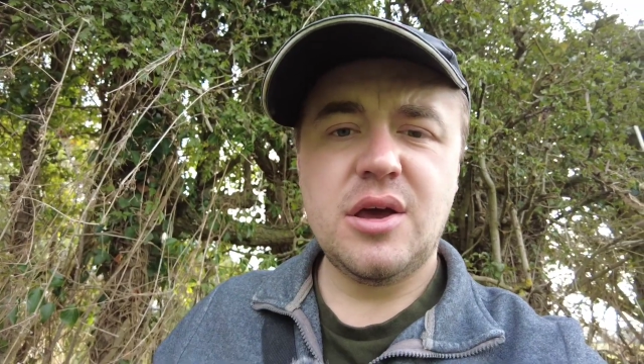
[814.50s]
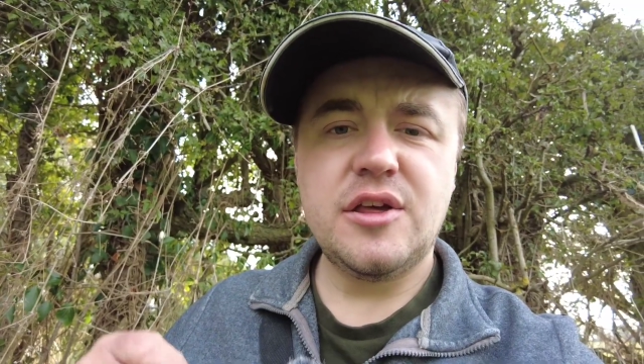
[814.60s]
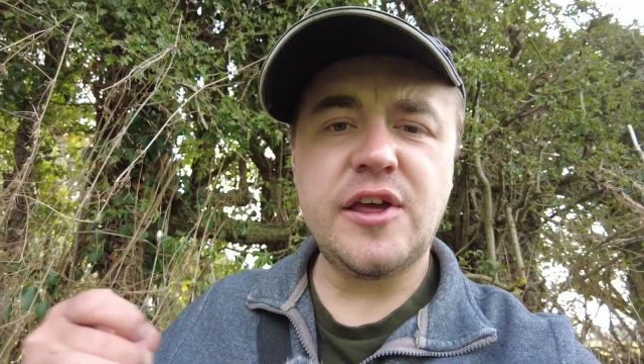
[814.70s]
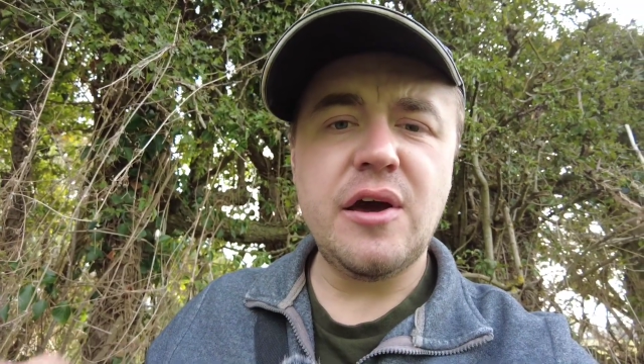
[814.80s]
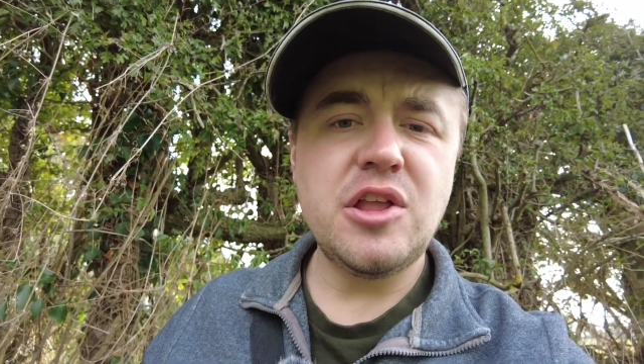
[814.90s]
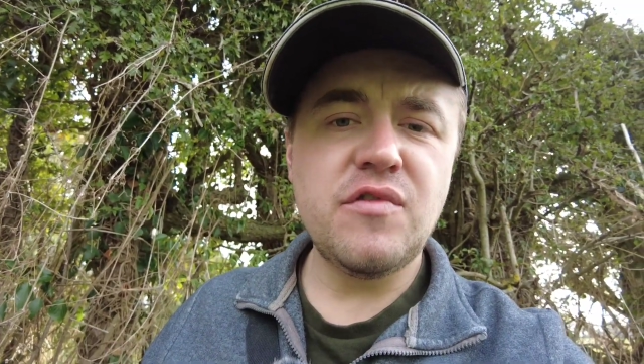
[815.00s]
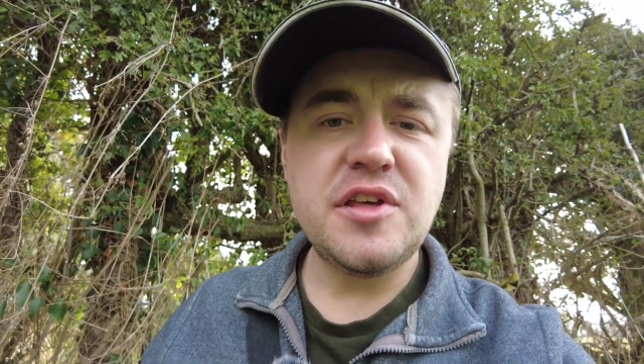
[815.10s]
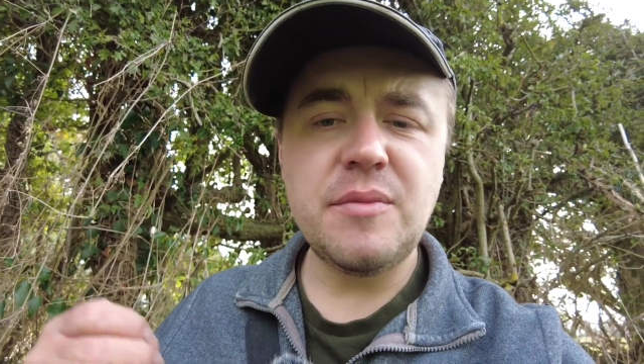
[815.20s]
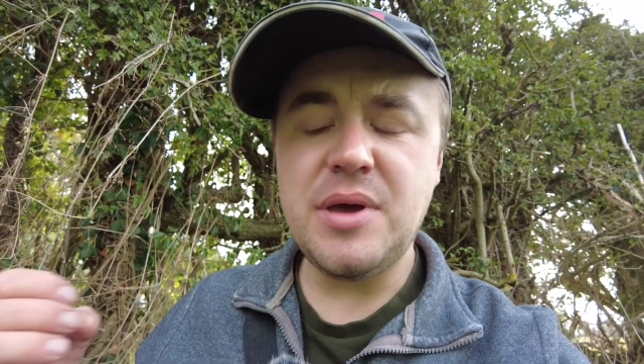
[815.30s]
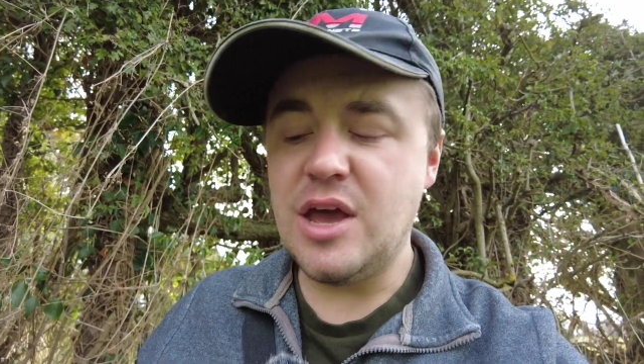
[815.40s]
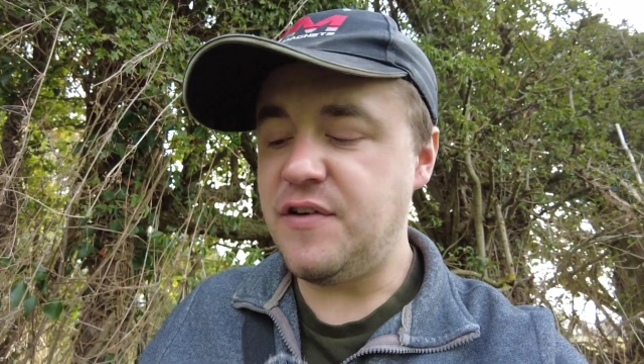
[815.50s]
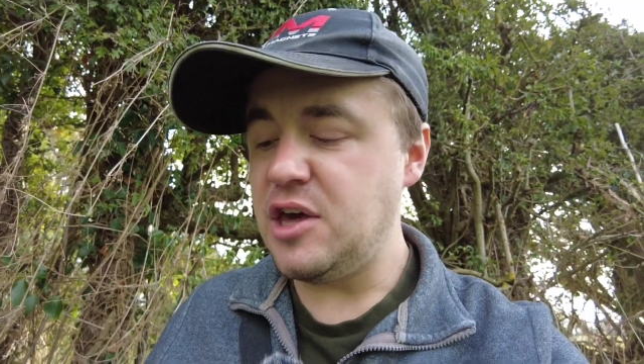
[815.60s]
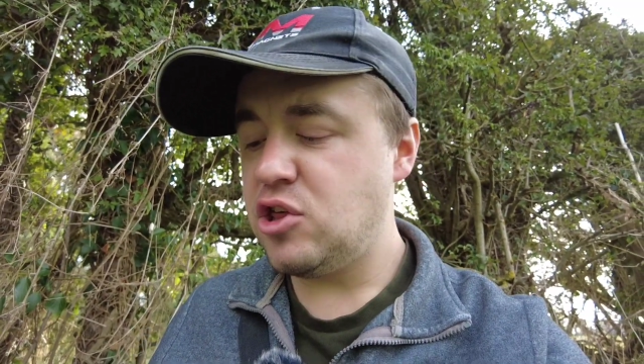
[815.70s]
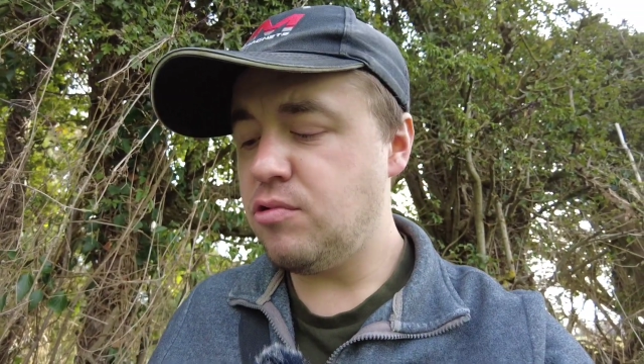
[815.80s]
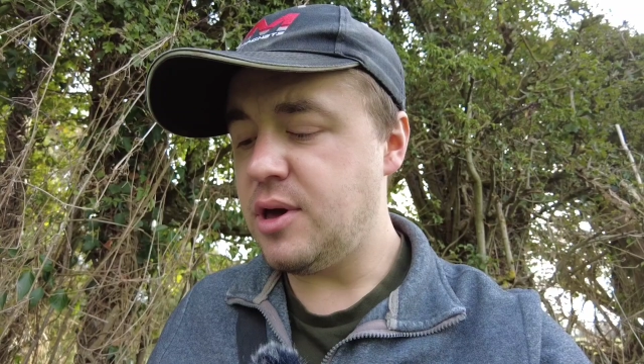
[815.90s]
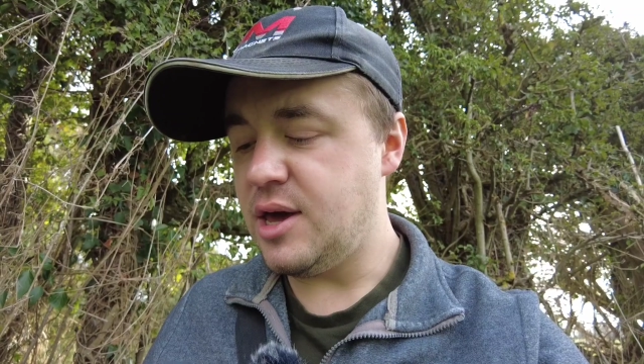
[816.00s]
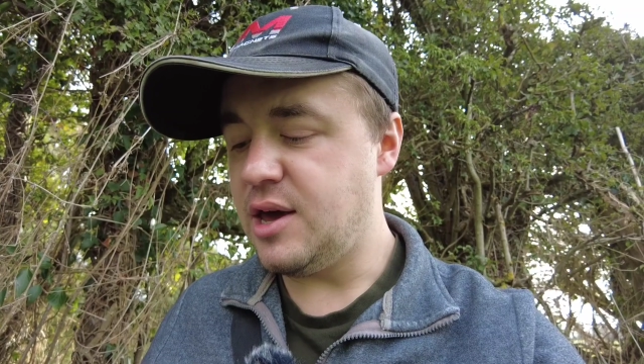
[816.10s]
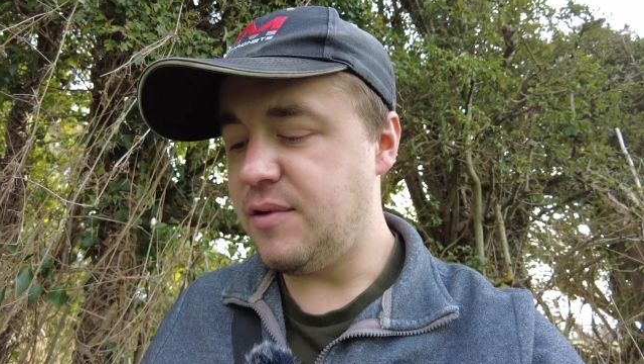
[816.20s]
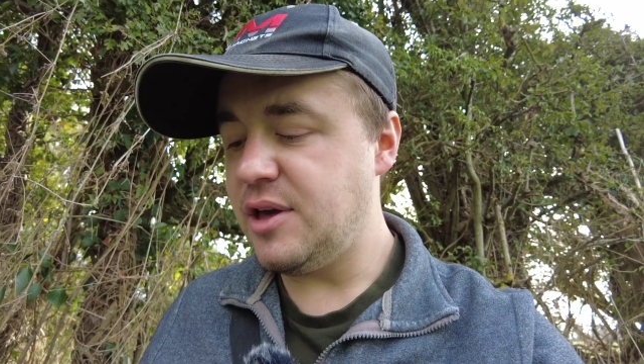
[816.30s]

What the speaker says: So there is a bit of history here.